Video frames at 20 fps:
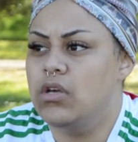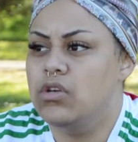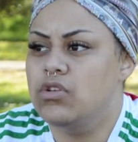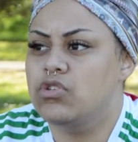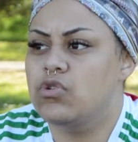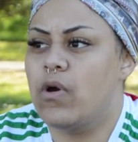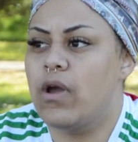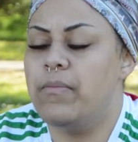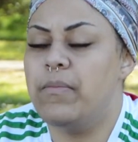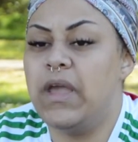
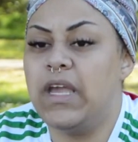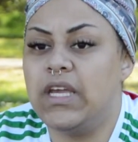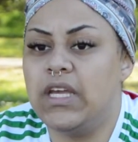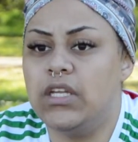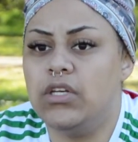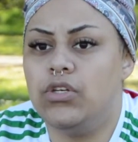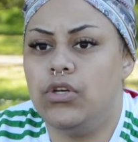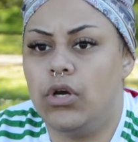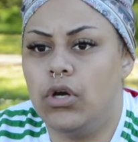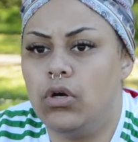So I make
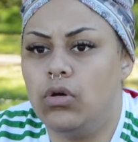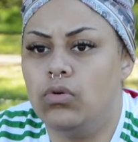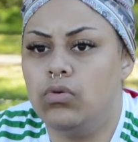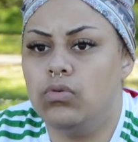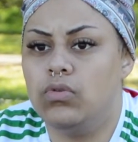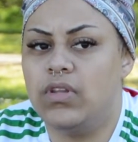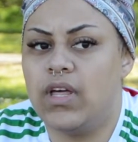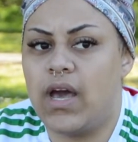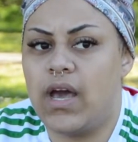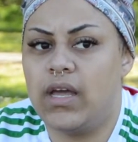it
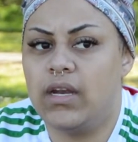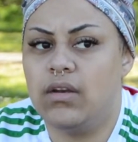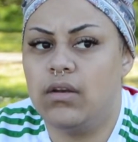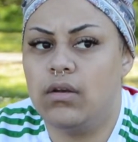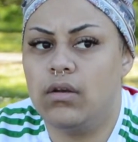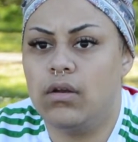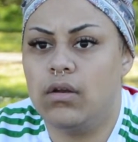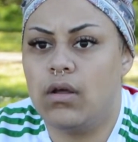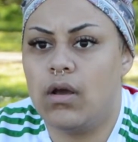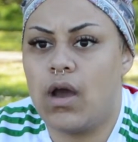known that
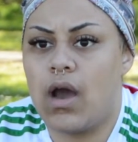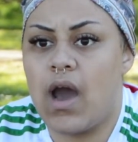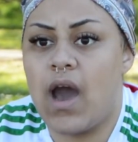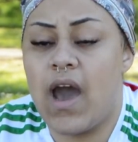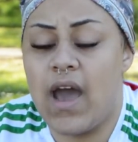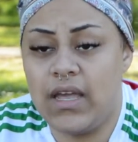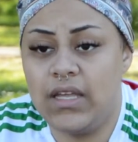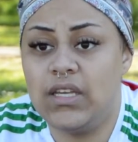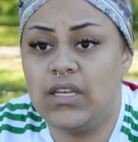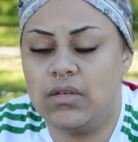
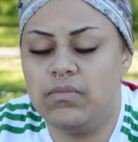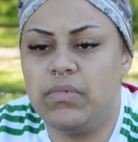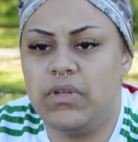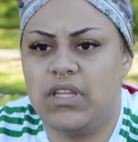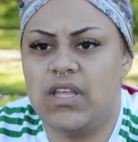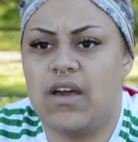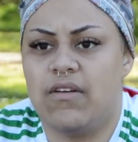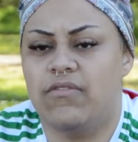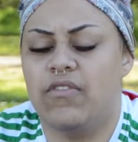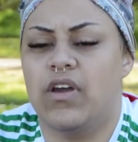I can be
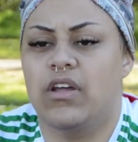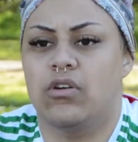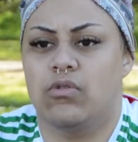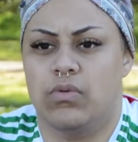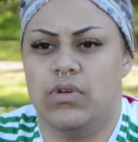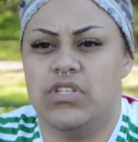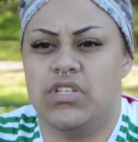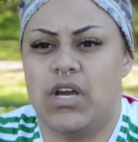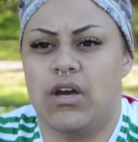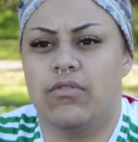that final
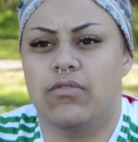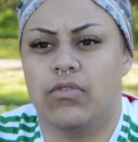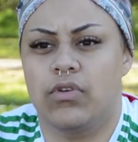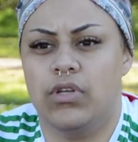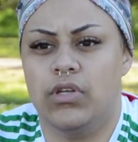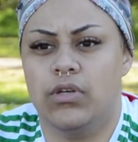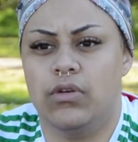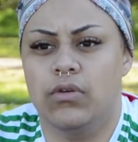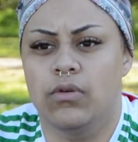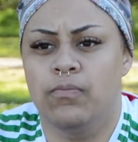reach out for
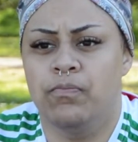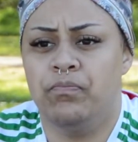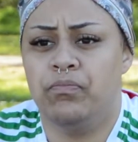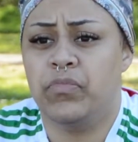you.